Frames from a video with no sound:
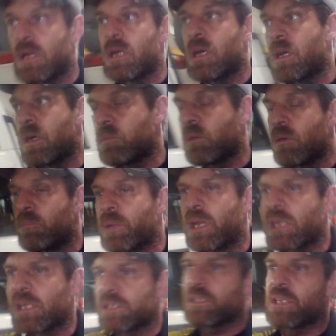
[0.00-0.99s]
I bought
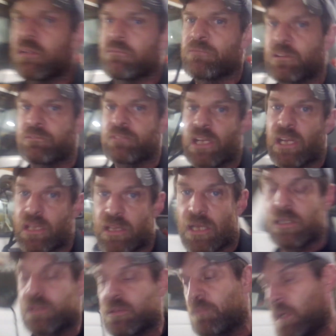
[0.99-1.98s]
Betty, she had
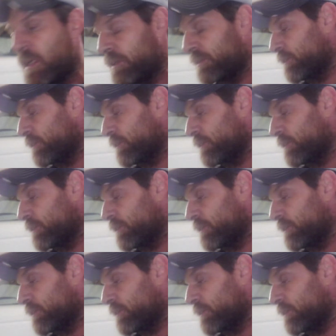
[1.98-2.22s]
58,000 miles